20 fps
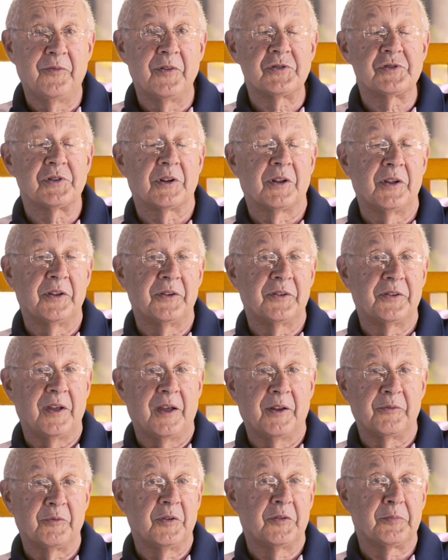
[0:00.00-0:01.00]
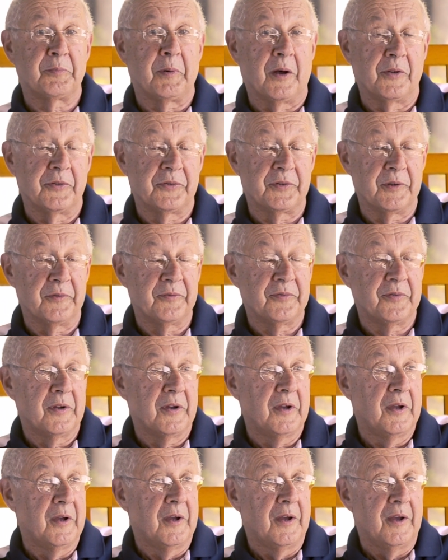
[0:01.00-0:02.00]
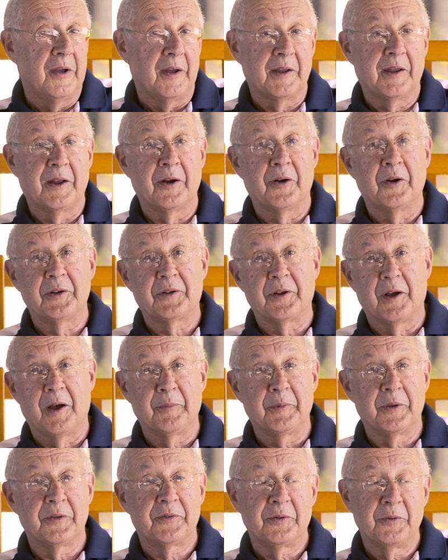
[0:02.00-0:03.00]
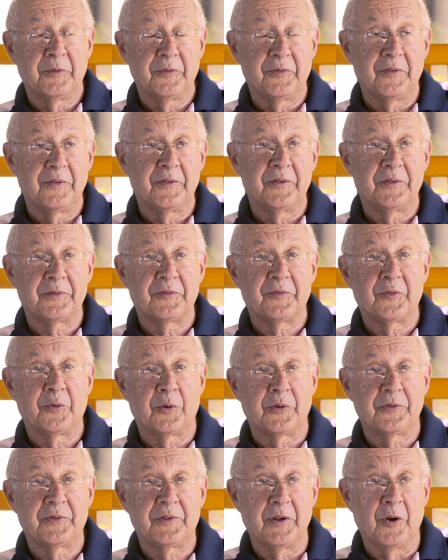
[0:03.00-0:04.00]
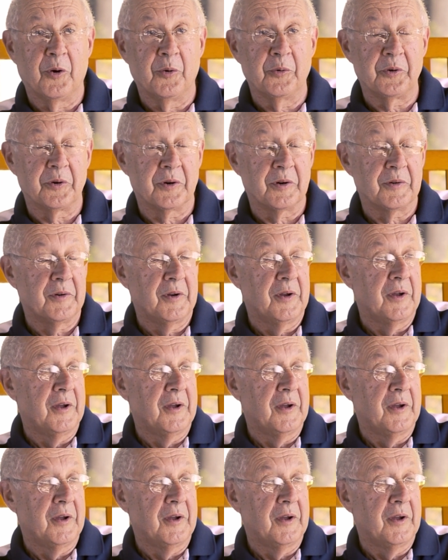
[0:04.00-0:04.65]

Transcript: vigilant and responsive, and Gary Thomas, who is of course the owner,